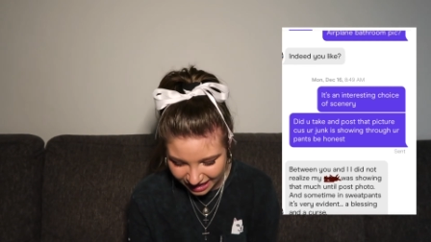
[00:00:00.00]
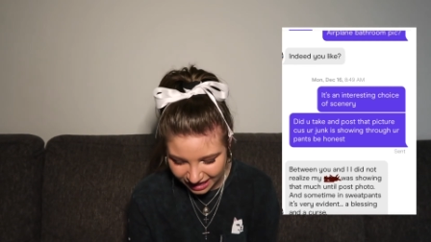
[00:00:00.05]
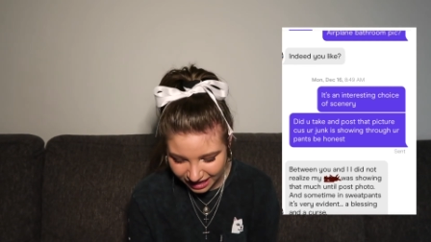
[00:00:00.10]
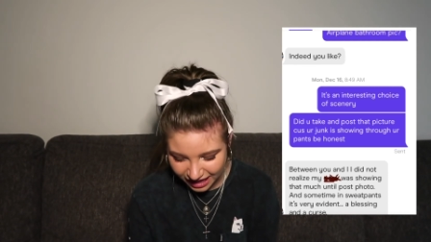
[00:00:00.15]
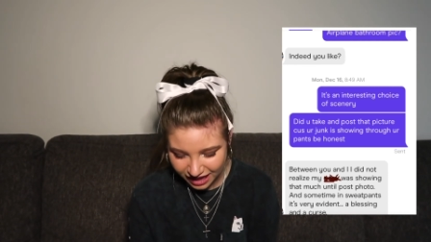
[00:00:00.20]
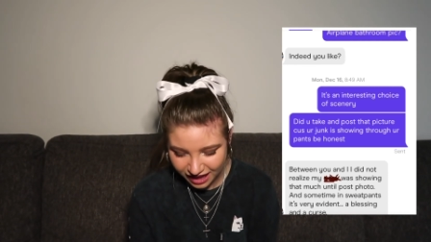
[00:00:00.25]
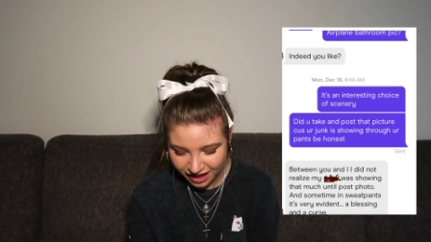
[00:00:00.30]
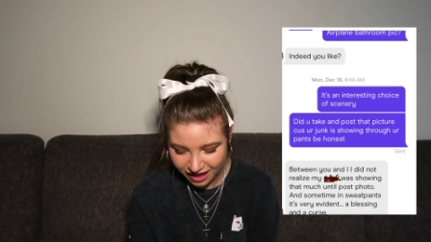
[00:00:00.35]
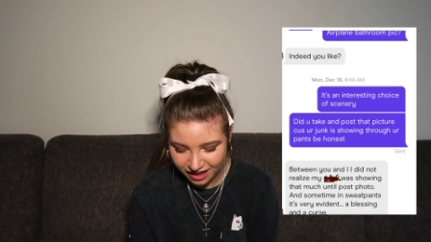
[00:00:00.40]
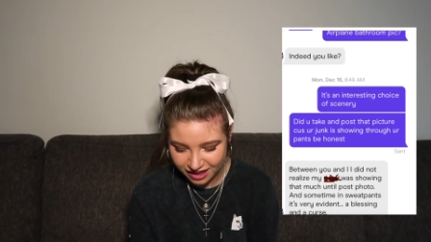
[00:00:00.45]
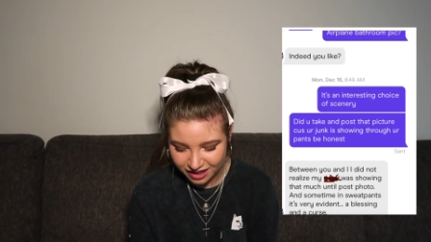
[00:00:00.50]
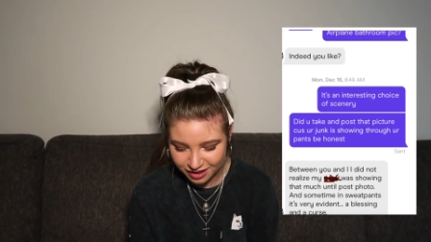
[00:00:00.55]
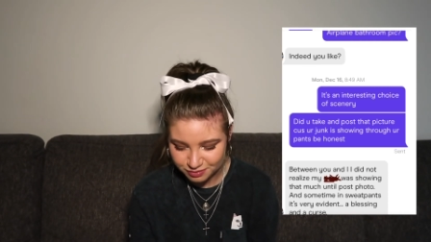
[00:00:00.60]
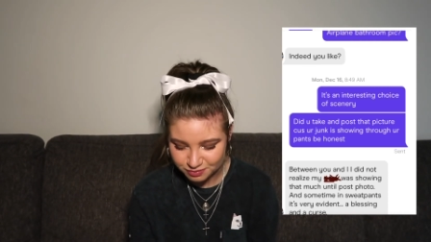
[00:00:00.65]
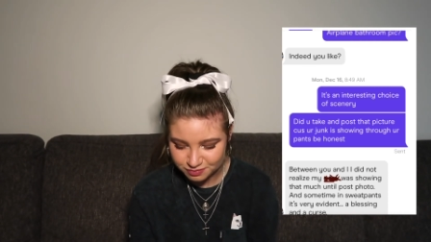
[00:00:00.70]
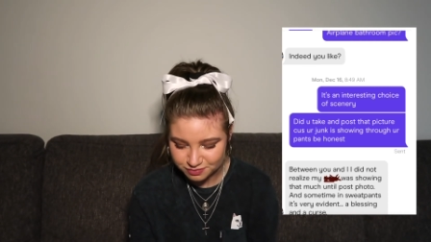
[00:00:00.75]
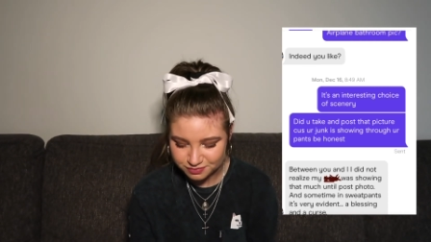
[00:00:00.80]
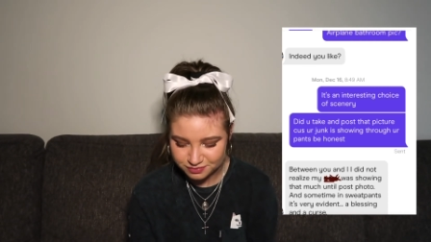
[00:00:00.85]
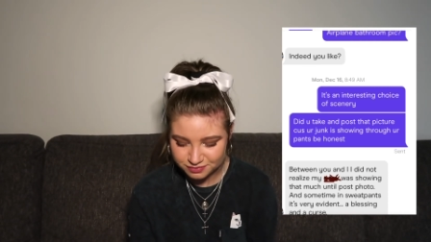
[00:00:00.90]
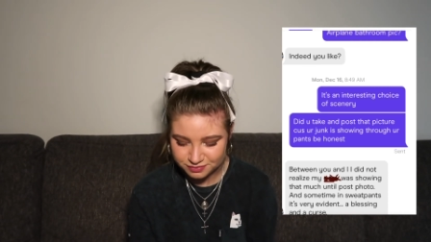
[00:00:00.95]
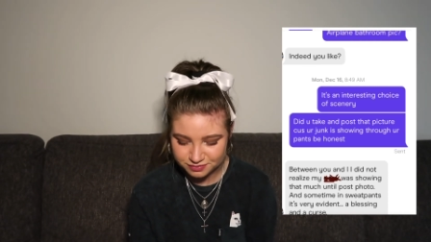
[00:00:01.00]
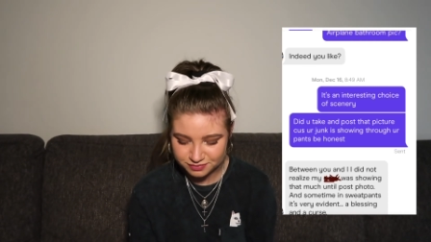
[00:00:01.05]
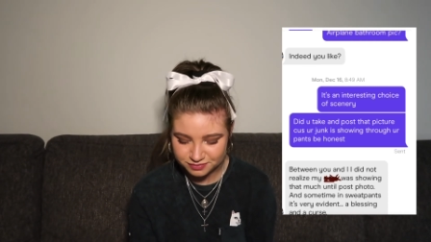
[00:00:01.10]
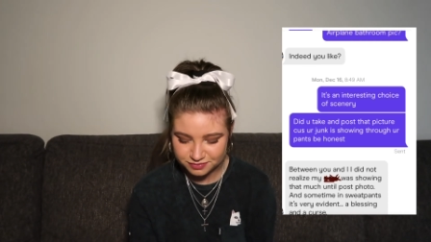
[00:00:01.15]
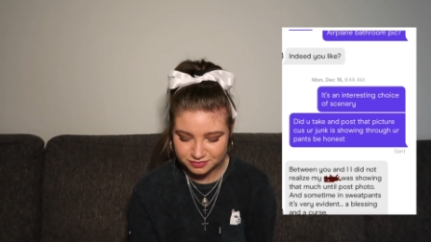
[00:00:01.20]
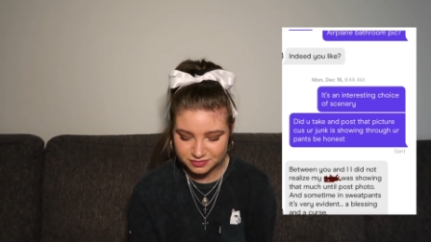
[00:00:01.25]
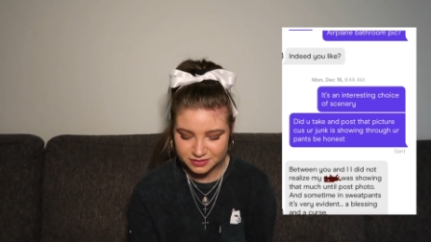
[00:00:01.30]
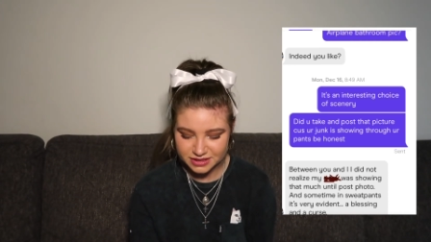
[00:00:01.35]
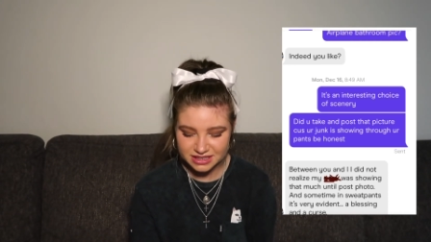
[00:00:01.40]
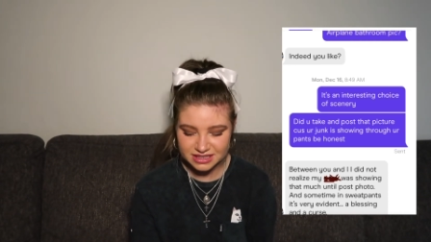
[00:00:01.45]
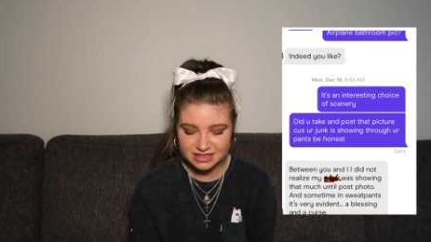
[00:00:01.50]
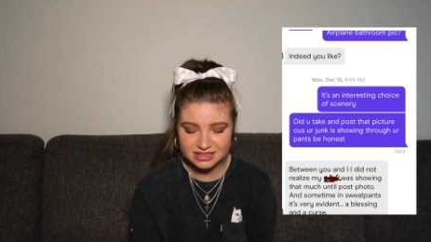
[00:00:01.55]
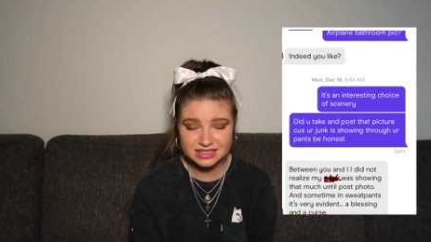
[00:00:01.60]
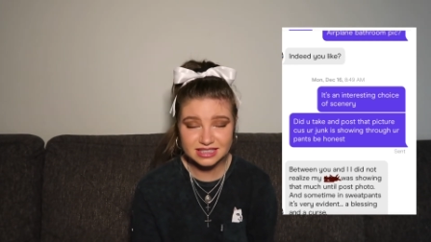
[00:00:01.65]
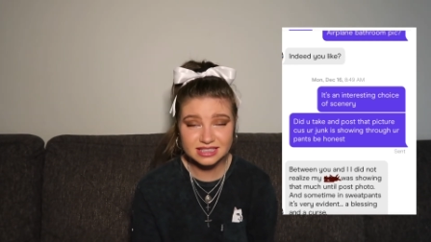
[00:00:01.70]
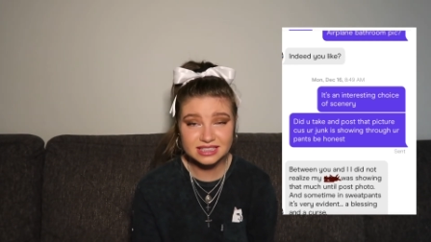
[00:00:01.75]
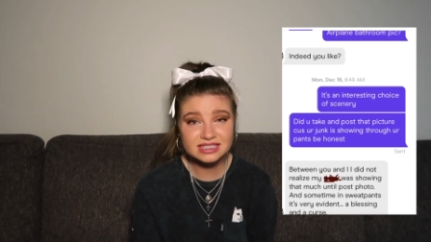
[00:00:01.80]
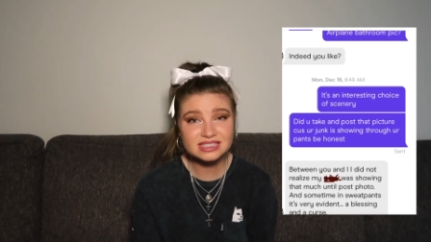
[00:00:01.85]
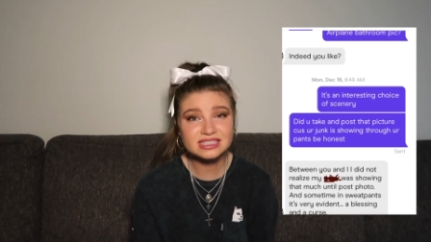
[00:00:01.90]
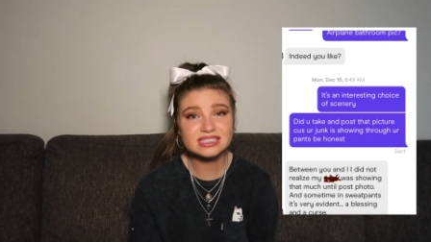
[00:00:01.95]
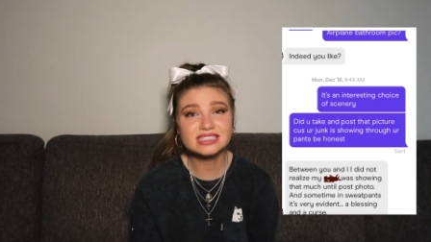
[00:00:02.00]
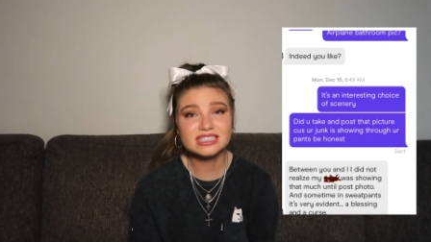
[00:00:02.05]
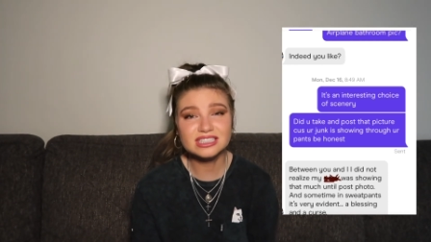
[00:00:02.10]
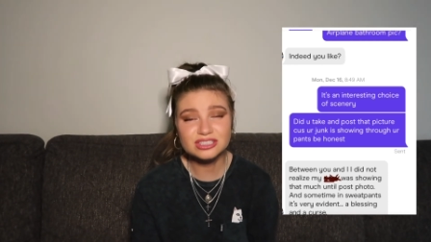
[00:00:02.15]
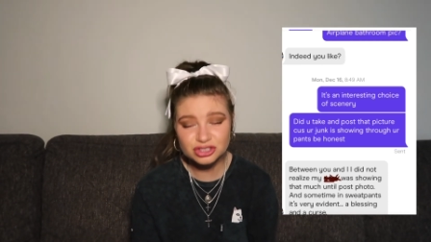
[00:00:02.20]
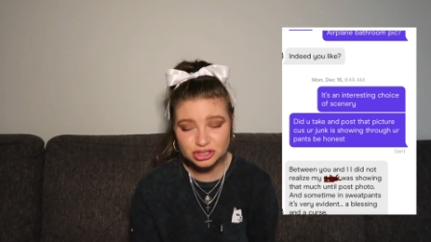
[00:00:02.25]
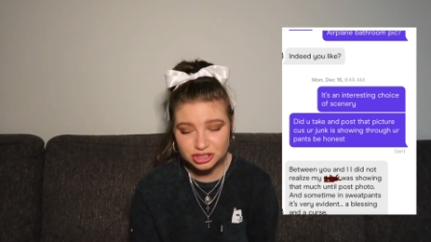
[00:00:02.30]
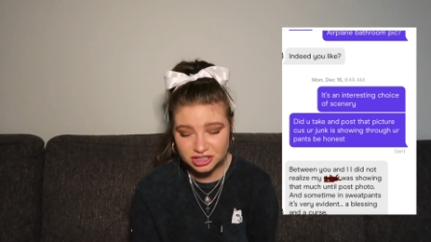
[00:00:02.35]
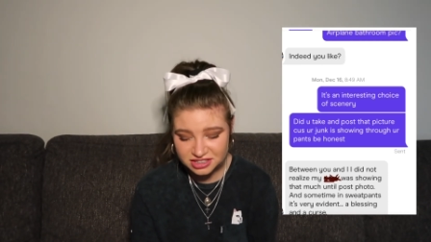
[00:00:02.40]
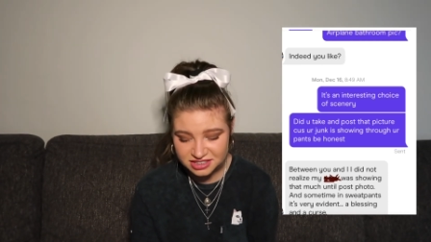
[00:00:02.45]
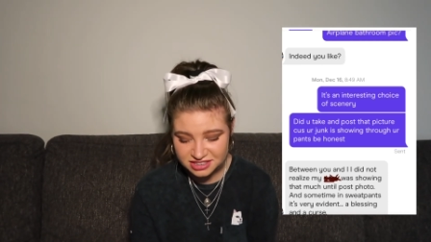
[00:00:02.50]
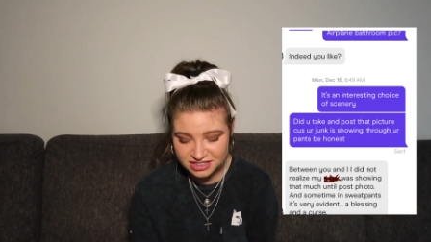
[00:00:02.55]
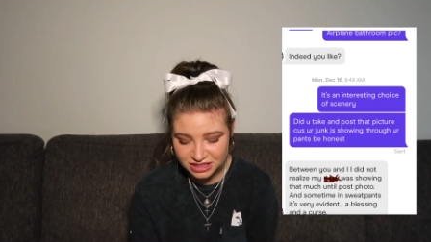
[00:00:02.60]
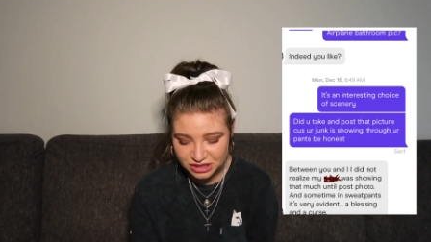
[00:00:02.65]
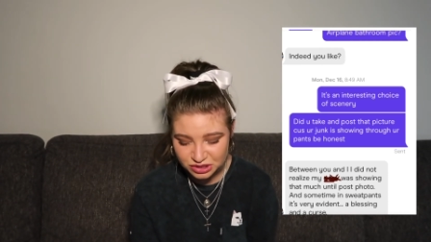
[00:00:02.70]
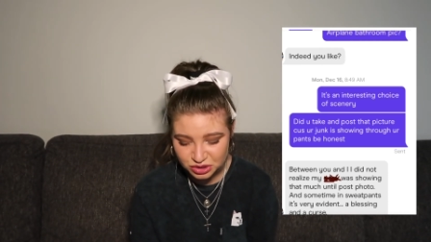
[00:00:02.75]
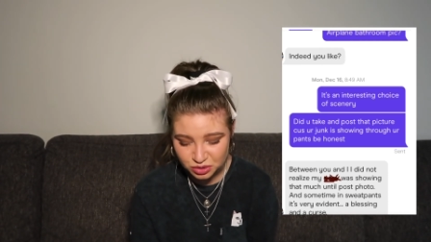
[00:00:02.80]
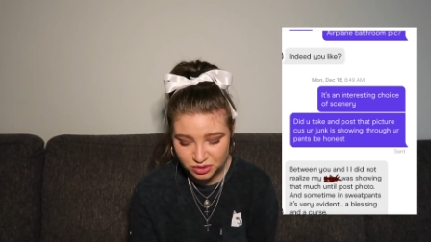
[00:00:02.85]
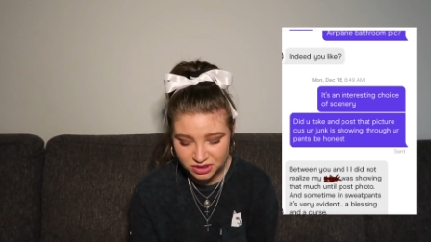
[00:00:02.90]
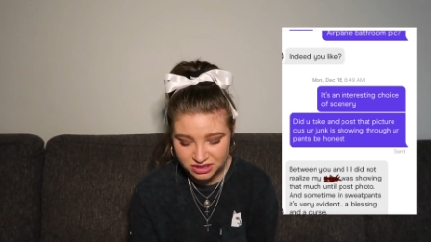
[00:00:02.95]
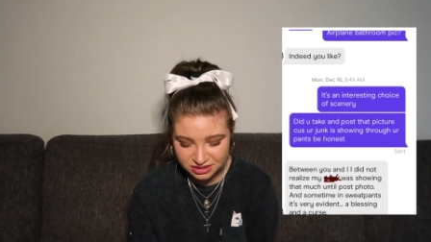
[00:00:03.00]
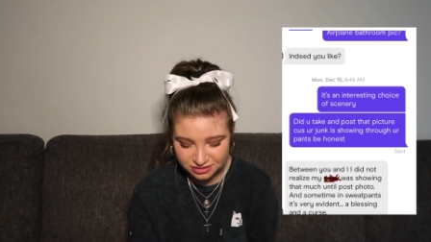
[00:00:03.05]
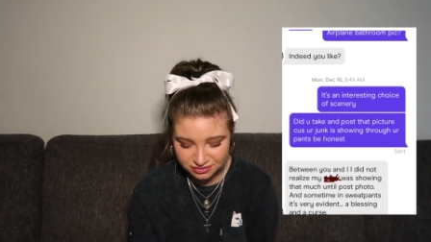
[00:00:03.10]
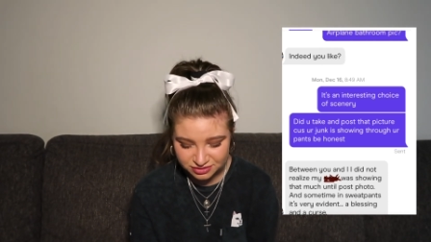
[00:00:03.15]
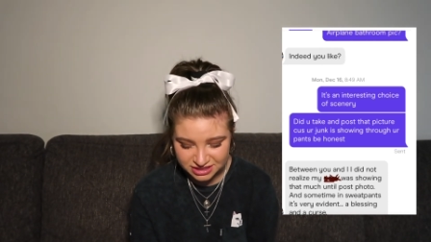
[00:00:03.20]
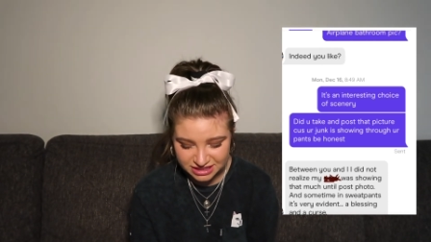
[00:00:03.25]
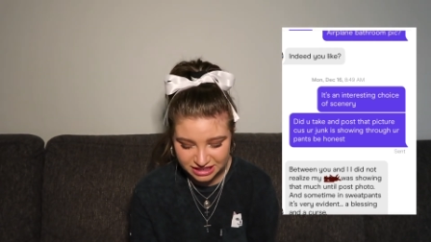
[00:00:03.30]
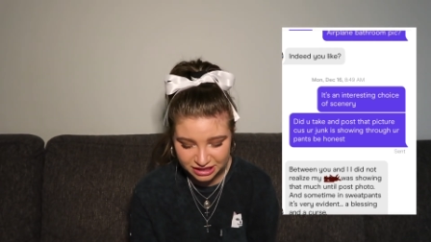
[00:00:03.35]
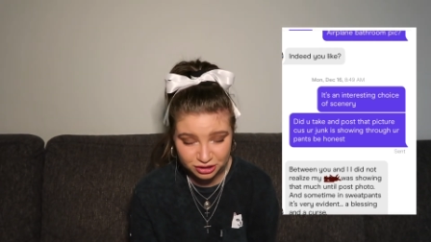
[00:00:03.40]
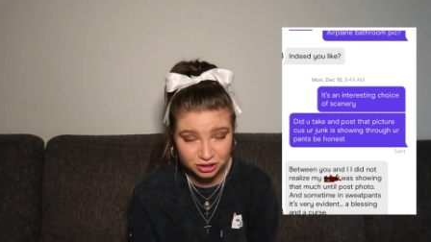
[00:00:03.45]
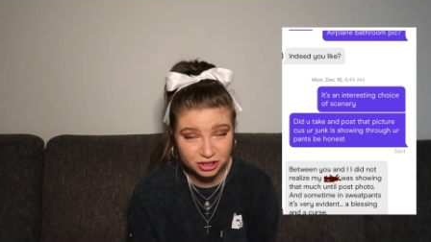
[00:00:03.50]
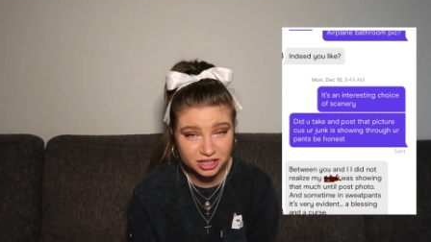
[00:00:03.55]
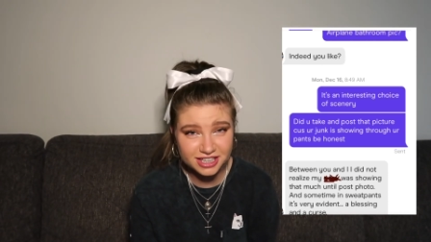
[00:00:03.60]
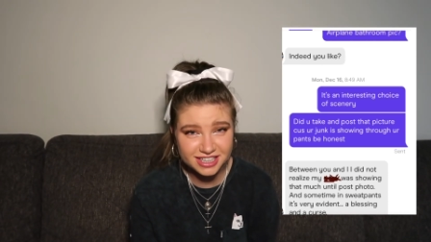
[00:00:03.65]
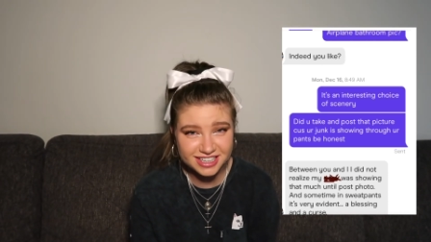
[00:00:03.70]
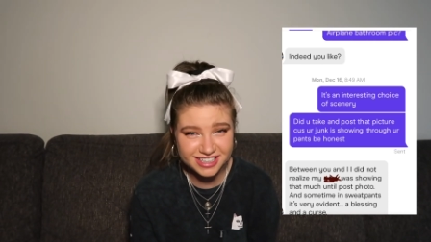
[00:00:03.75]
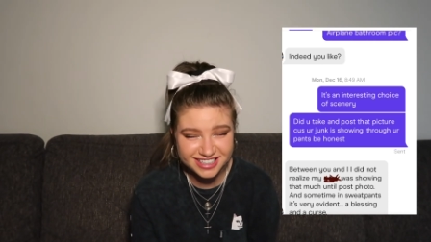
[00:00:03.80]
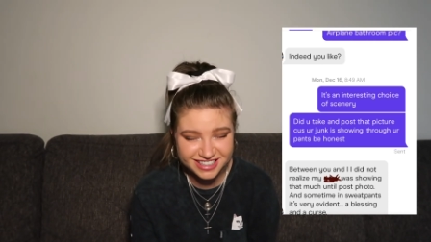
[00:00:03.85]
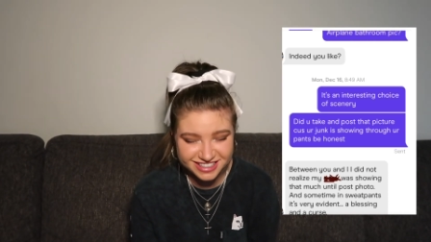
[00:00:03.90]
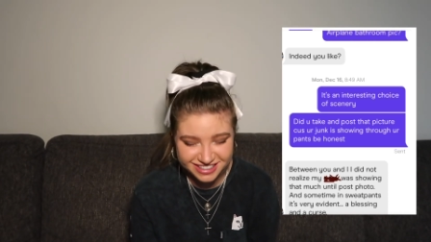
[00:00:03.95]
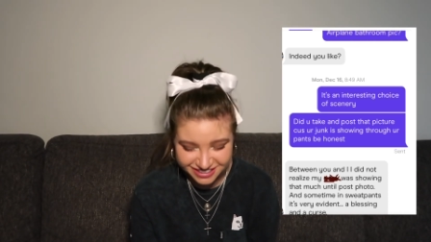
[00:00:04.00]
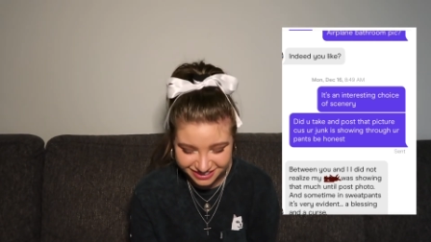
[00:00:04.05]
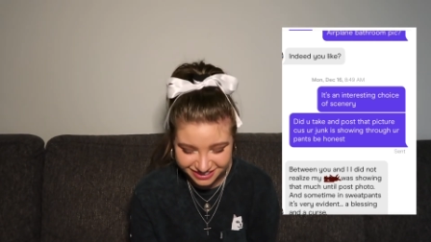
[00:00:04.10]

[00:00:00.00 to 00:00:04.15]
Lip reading: And I said, it's an interesting choice of scenery.